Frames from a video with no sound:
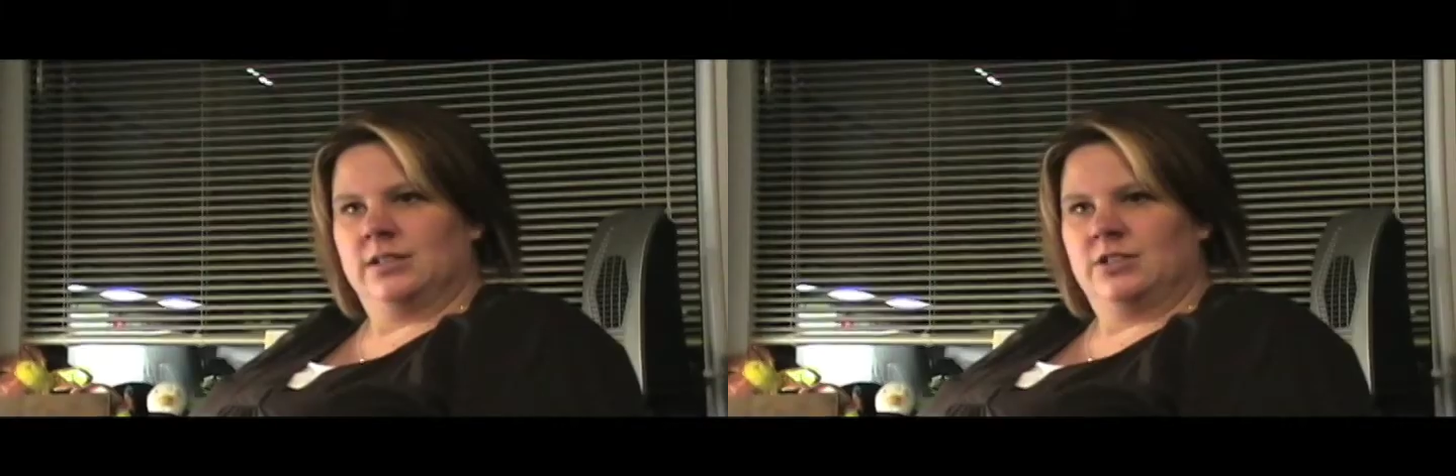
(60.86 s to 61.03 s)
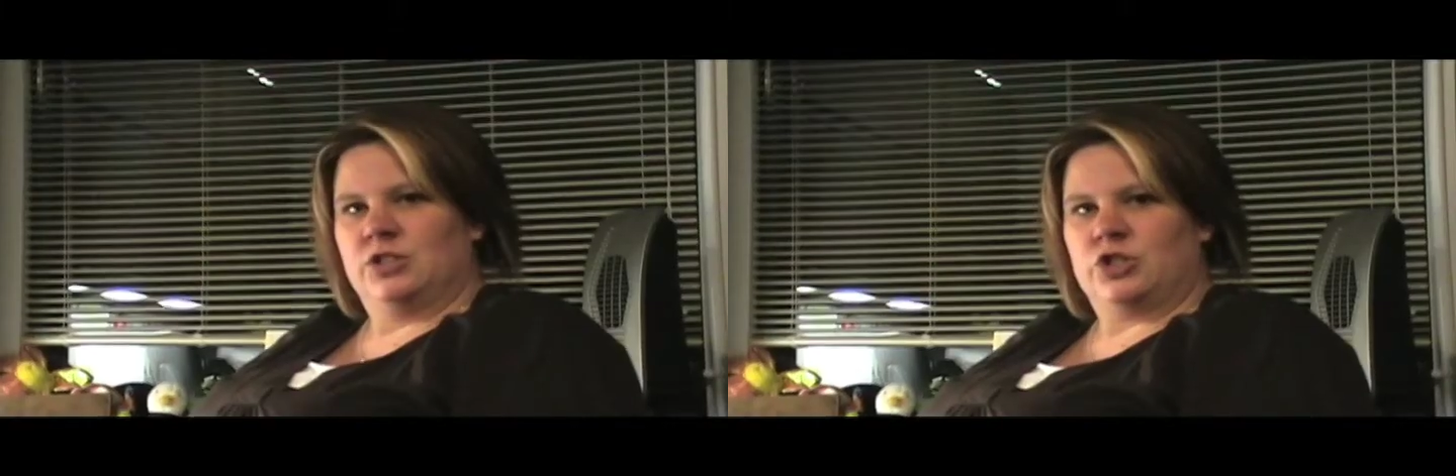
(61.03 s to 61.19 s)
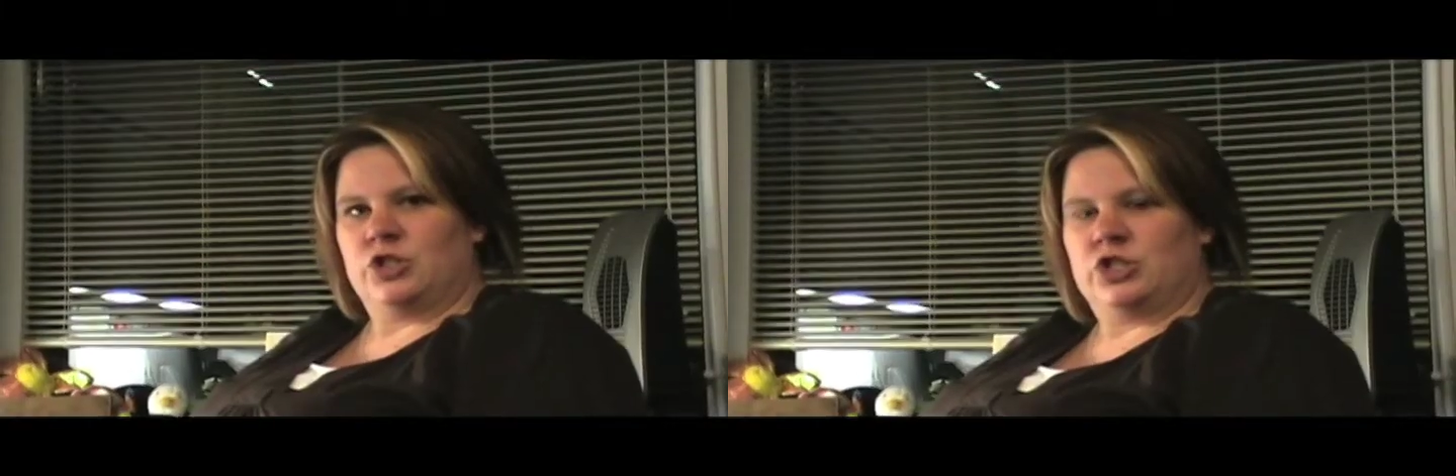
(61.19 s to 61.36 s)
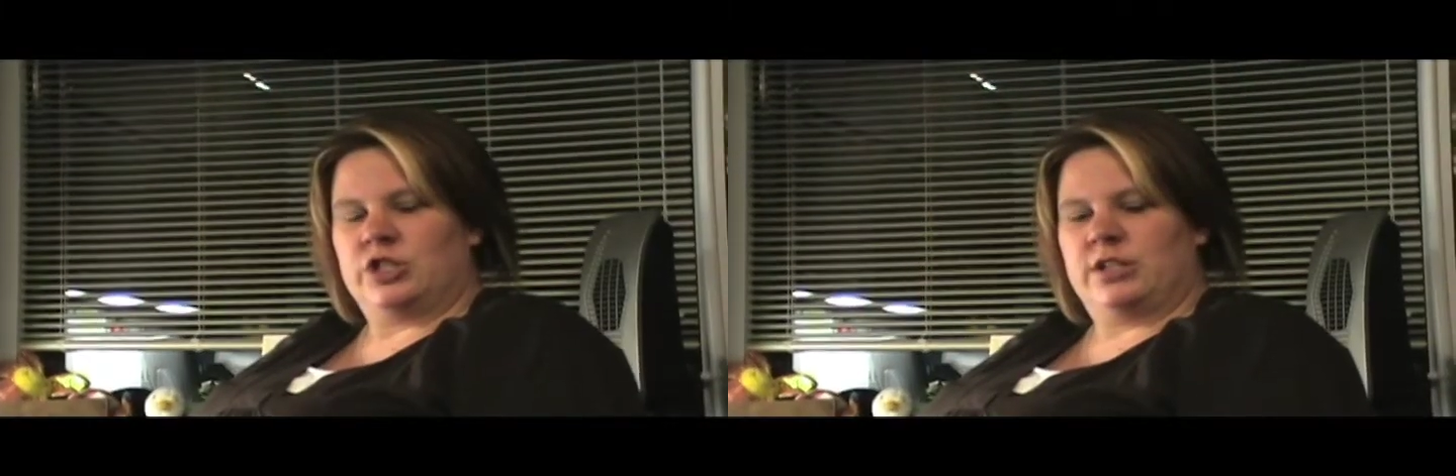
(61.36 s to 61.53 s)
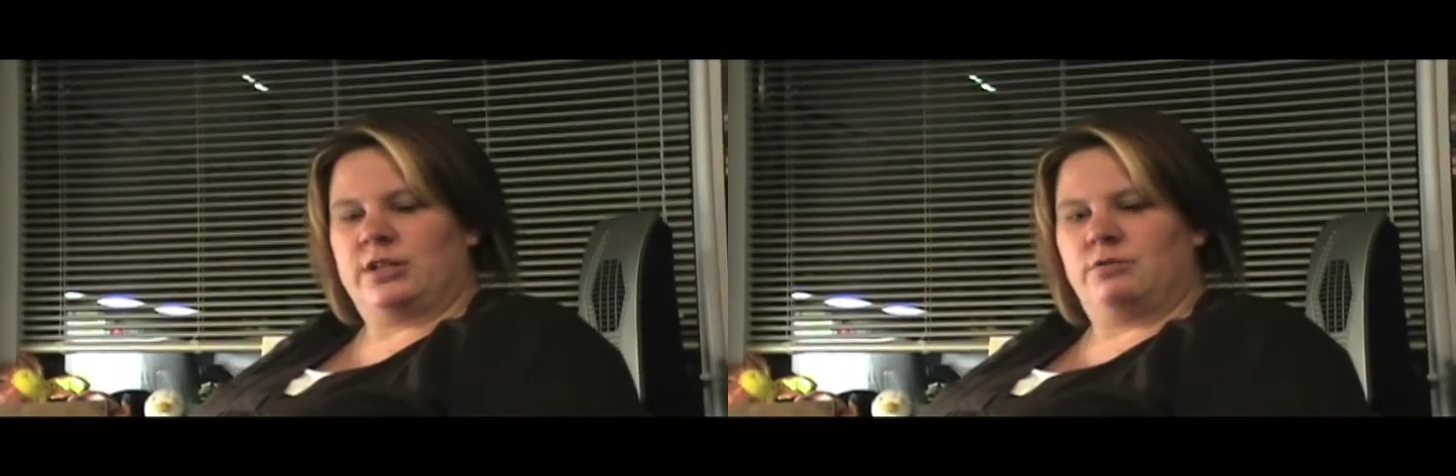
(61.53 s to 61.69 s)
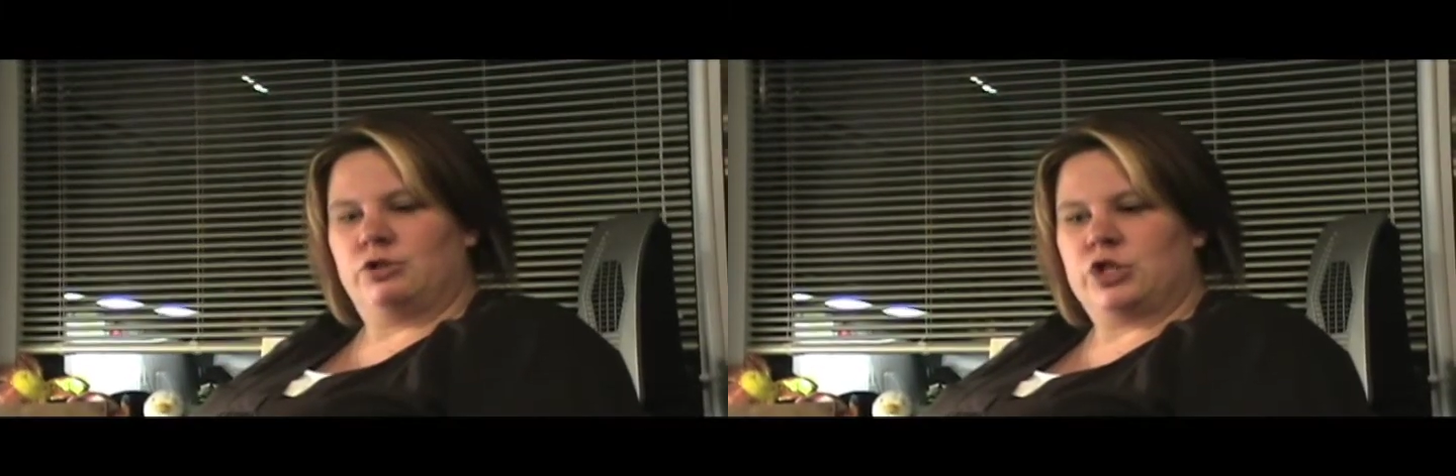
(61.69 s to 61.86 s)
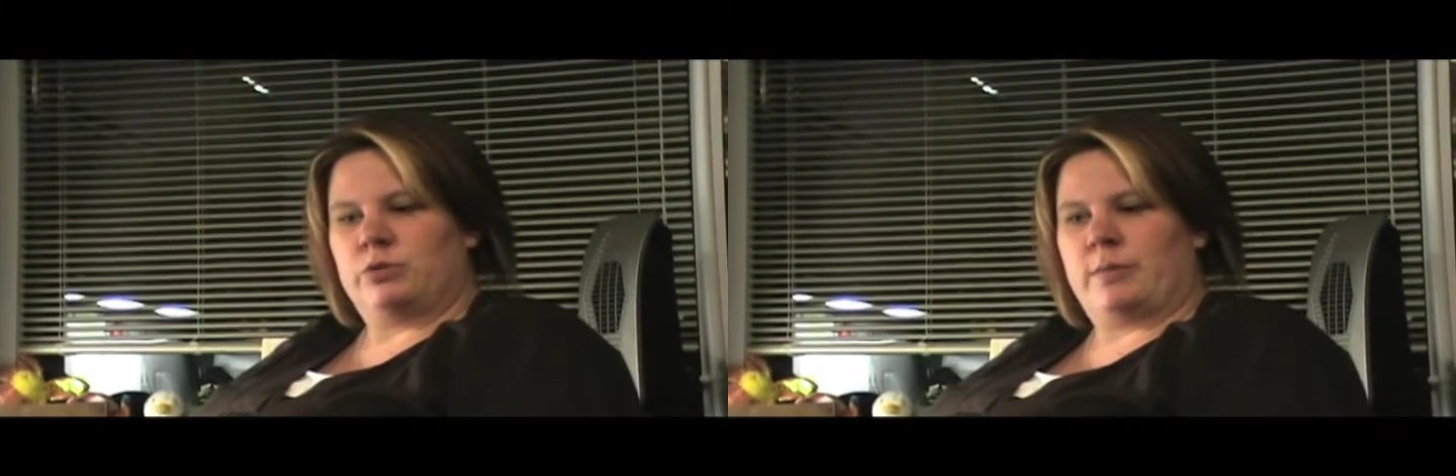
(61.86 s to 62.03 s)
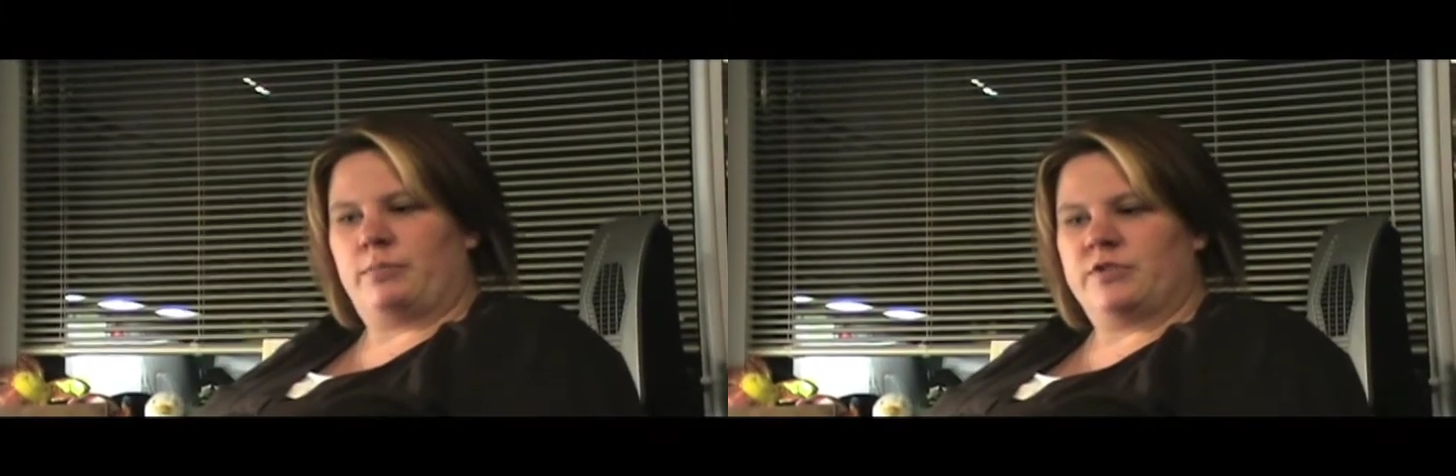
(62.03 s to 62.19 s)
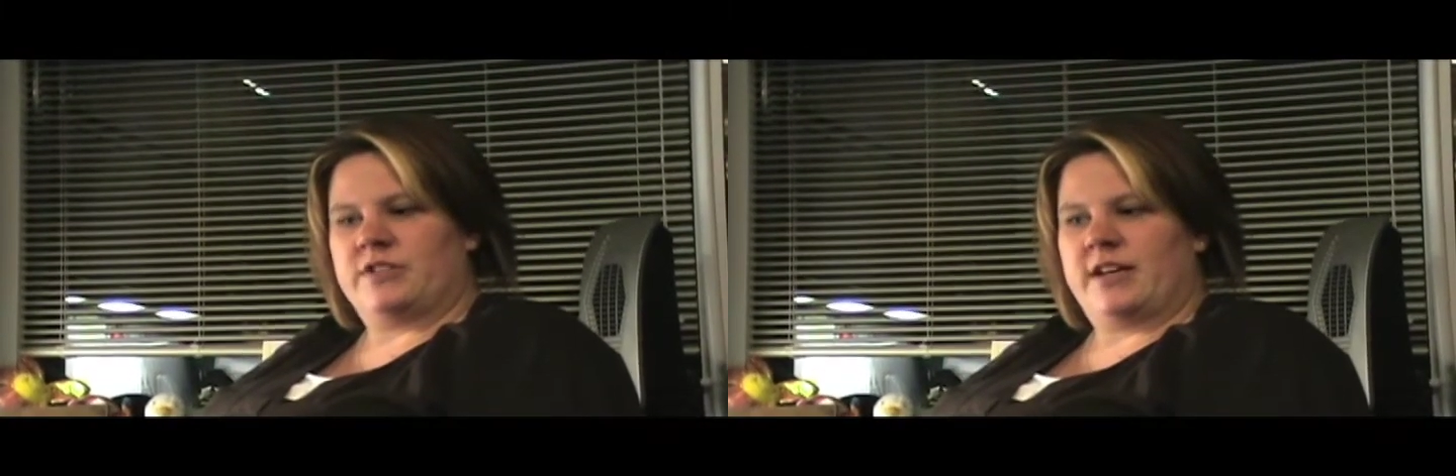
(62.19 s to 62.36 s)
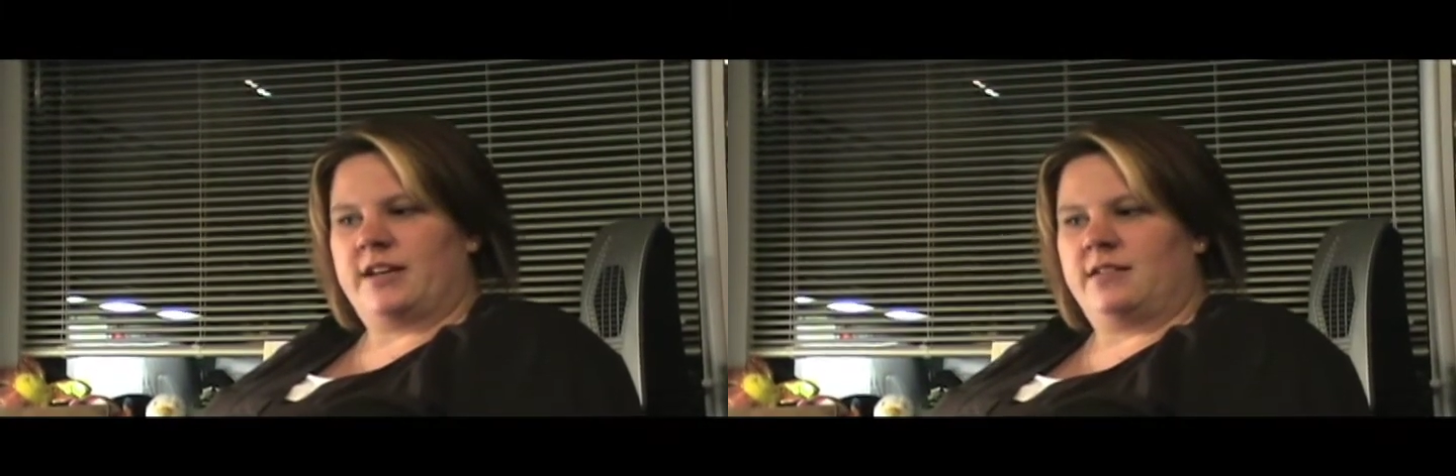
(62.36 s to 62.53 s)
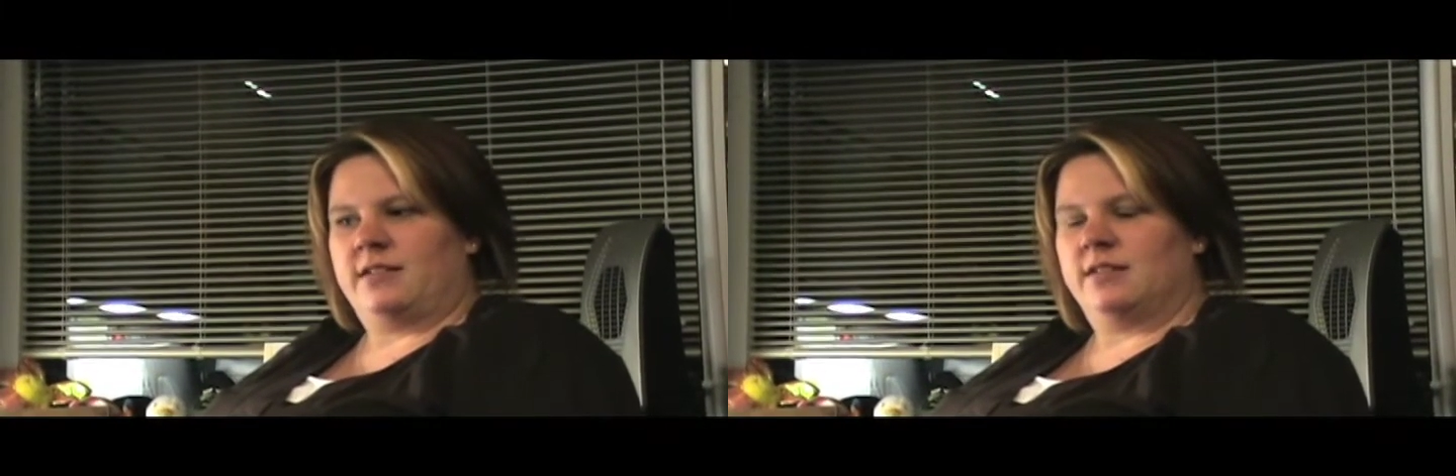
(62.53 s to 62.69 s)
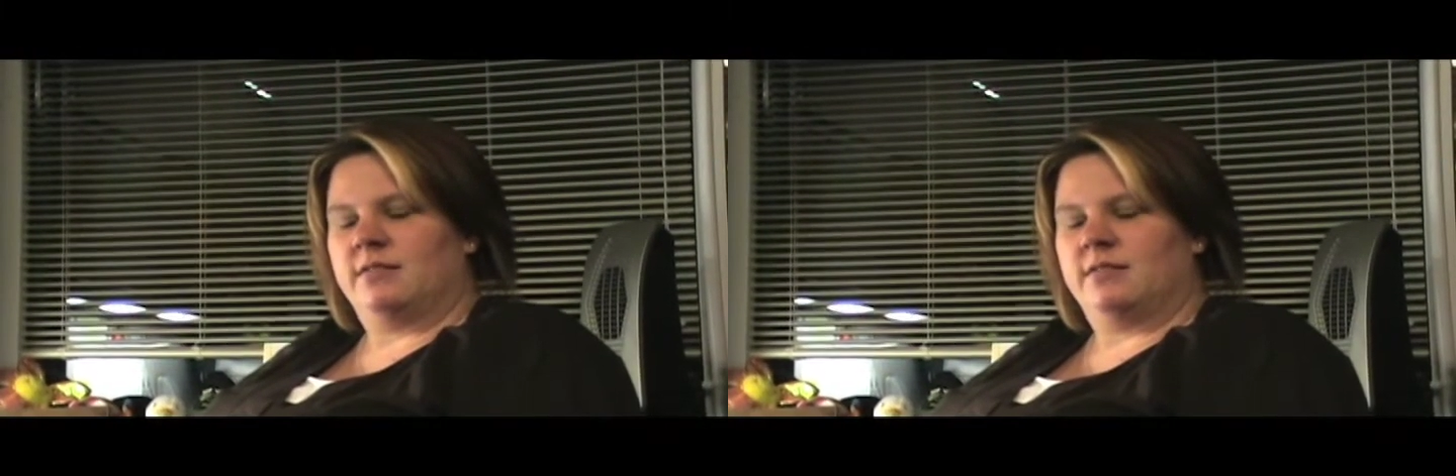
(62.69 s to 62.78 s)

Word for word: Just she, she represented